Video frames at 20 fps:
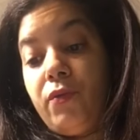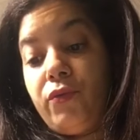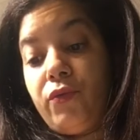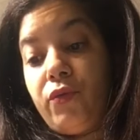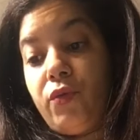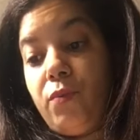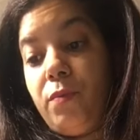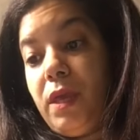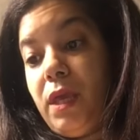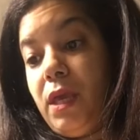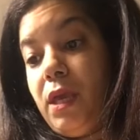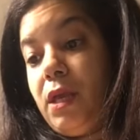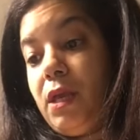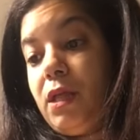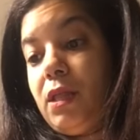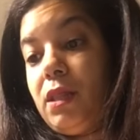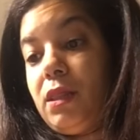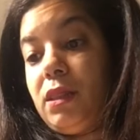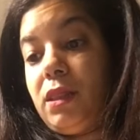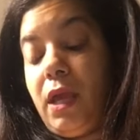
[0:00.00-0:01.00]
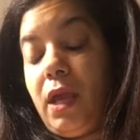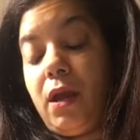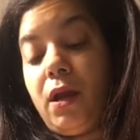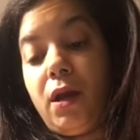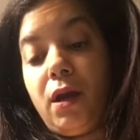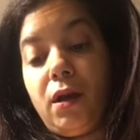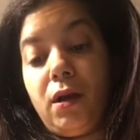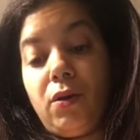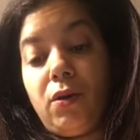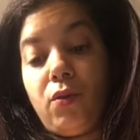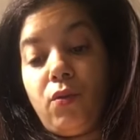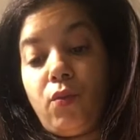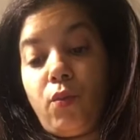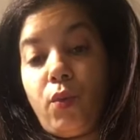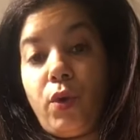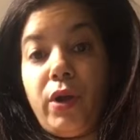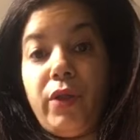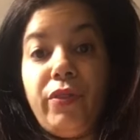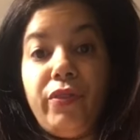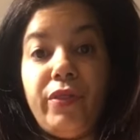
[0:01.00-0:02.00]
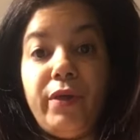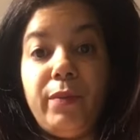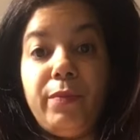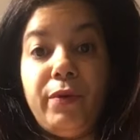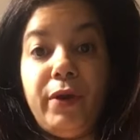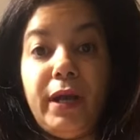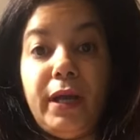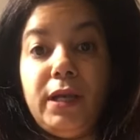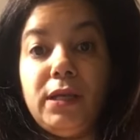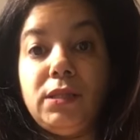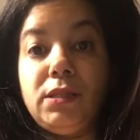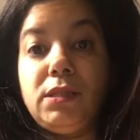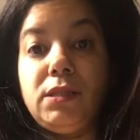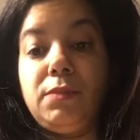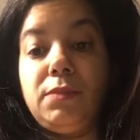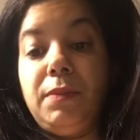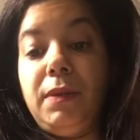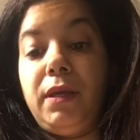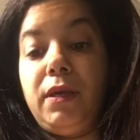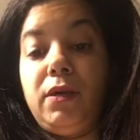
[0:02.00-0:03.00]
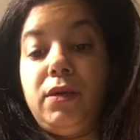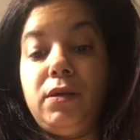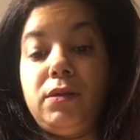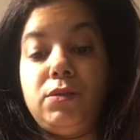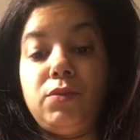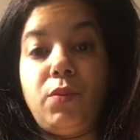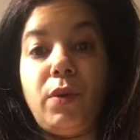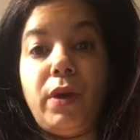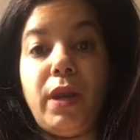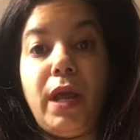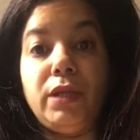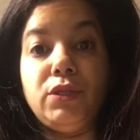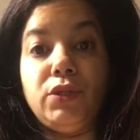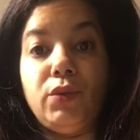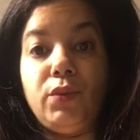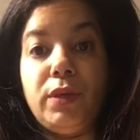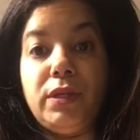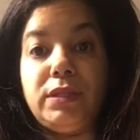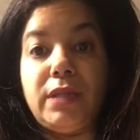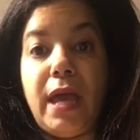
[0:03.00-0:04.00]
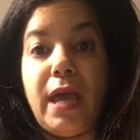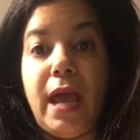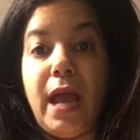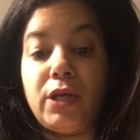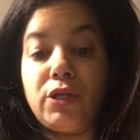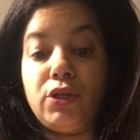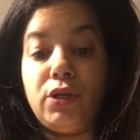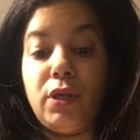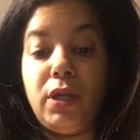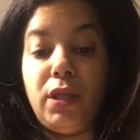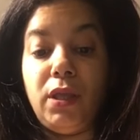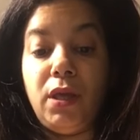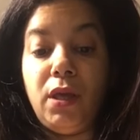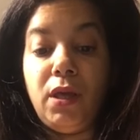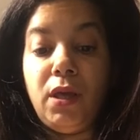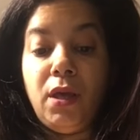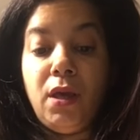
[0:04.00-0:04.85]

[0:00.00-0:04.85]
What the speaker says: To me, they're worth the price because what I do is I actually